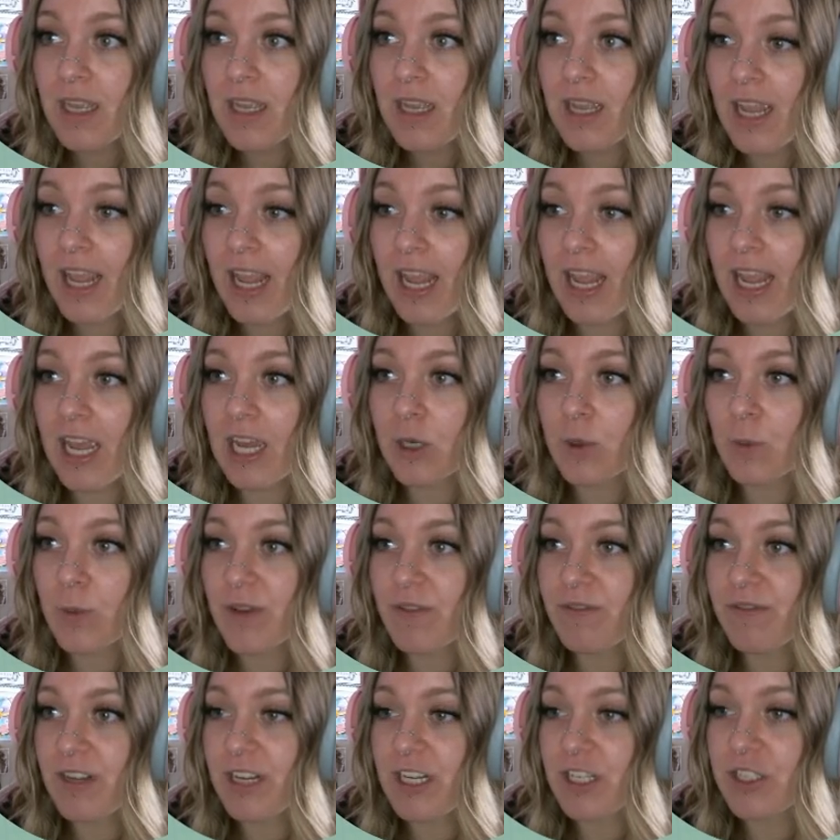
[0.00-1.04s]
And we
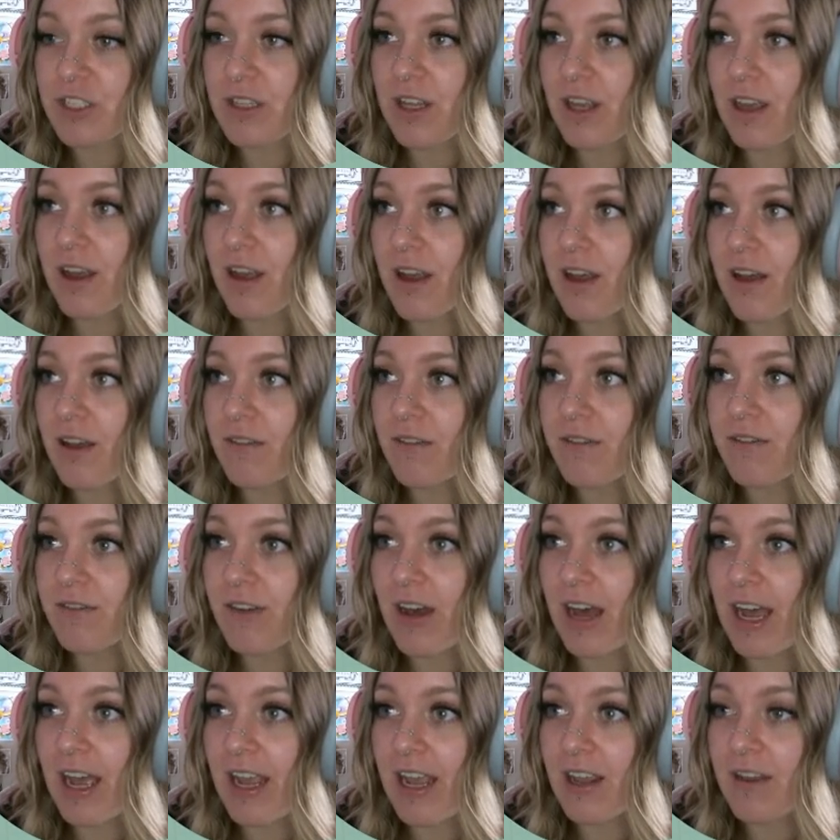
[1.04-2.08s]
finished the
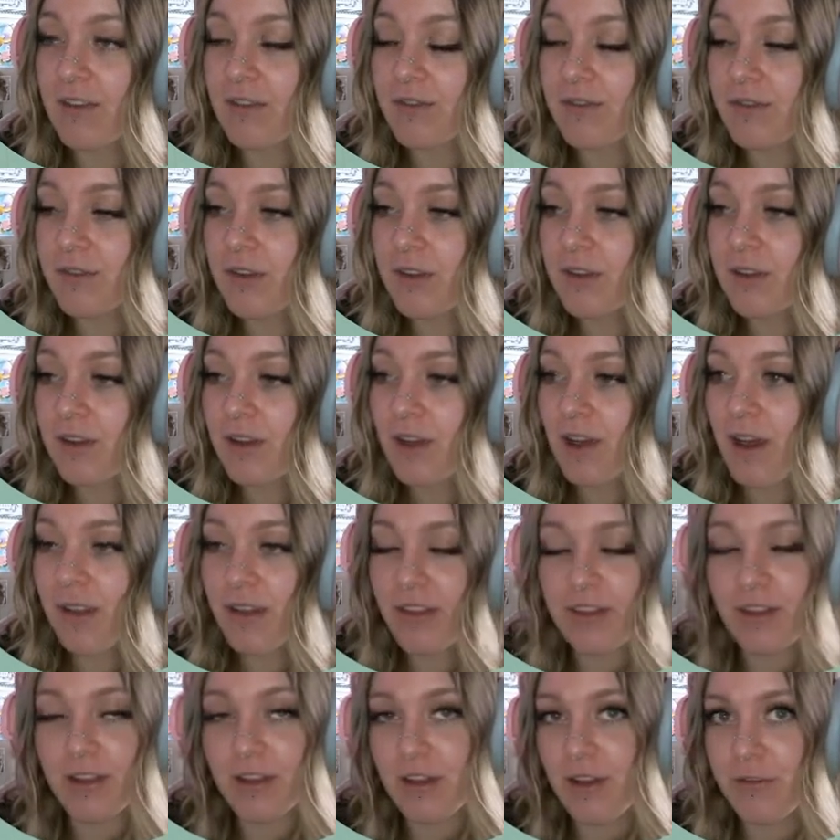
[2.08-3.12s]

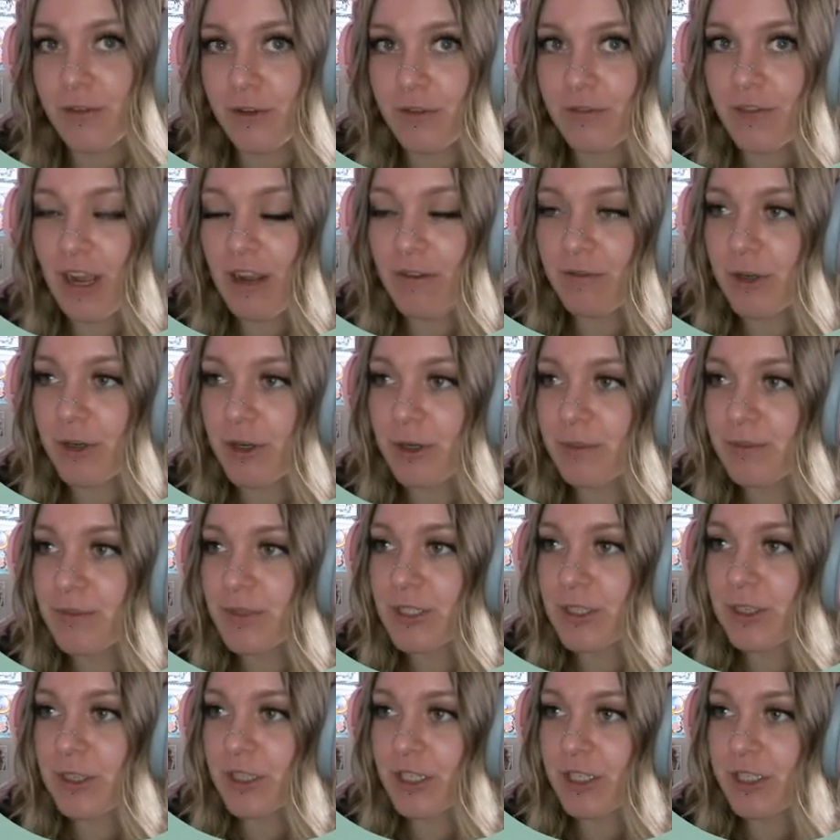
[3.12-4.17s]
level 5 room,
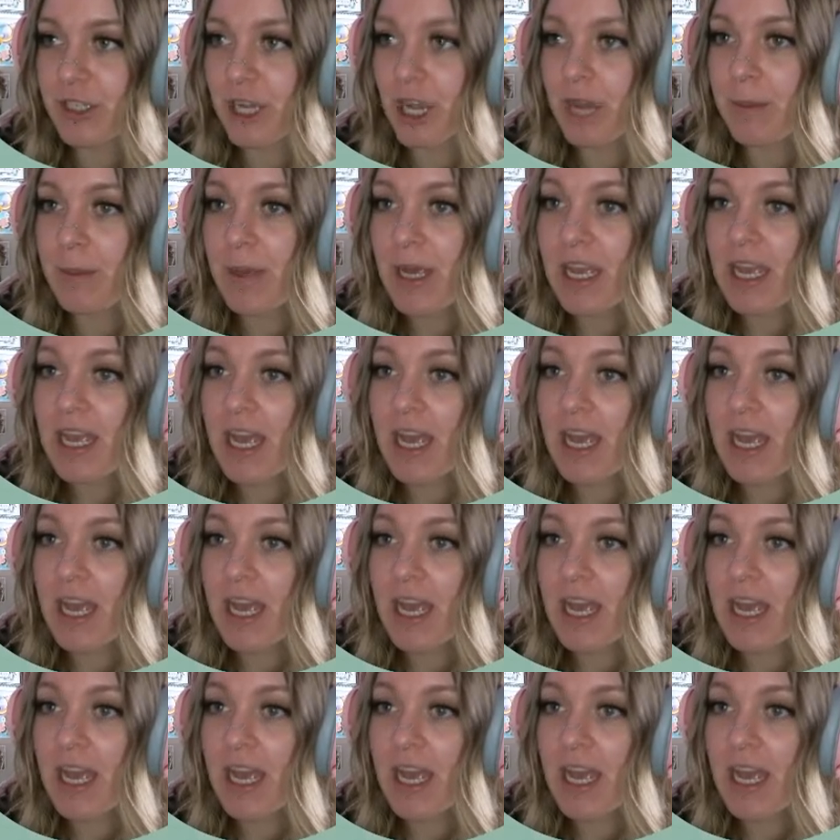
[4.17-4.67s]
so good job.